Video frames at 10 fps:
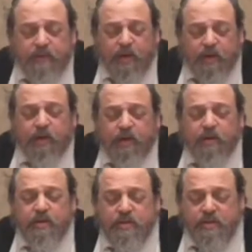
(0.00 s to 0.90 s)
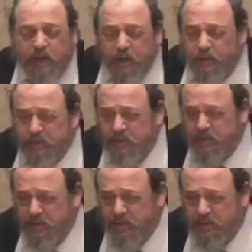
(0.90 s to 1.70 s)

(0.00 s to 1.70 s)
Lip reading: so I already know I can use a zachrus.